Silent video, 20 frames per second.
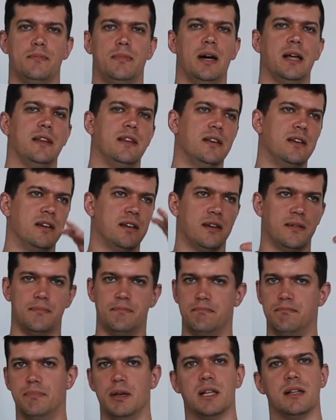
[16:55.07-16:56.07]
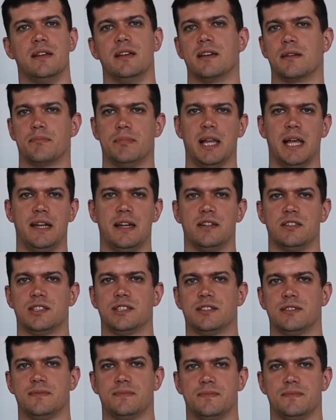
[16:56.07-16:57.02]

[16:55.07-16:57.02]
by the building planners.